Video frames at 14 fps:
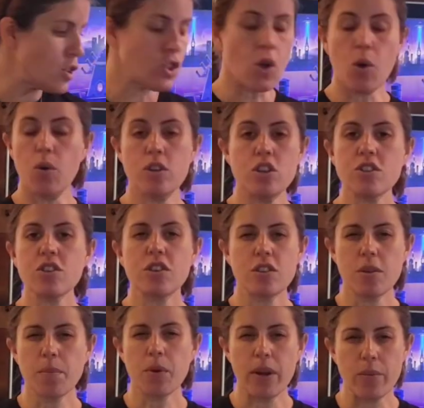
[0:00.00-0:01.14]
So just
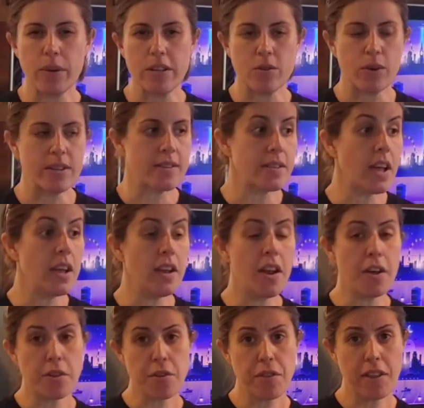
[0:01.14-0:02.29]
some great resources.
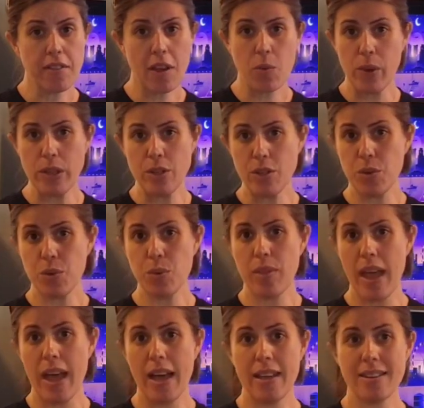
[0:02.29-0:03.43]
Another thing that we do
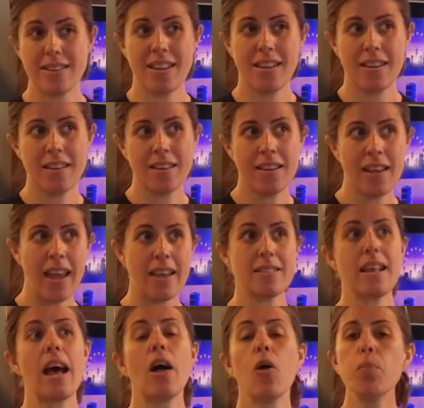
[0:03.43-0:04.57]
that
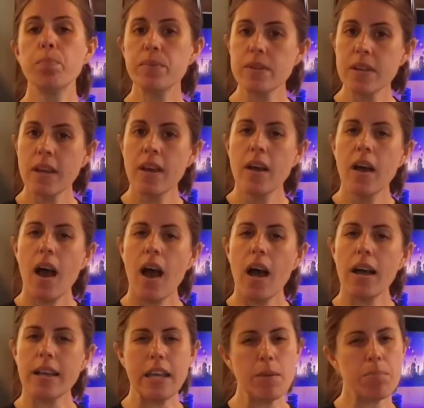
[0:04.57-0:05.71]
has helped
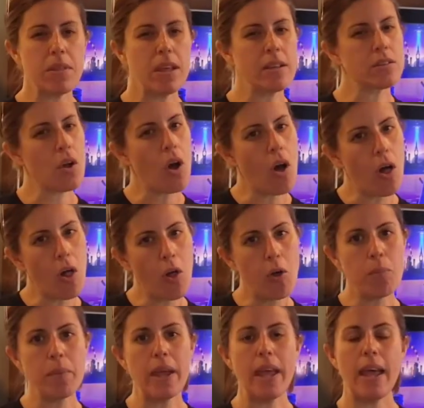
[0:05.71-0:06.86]
keep things
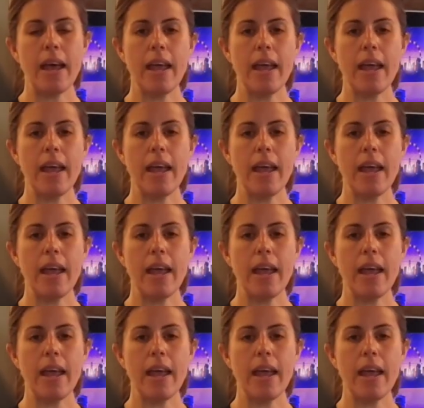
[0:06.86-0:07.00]
calm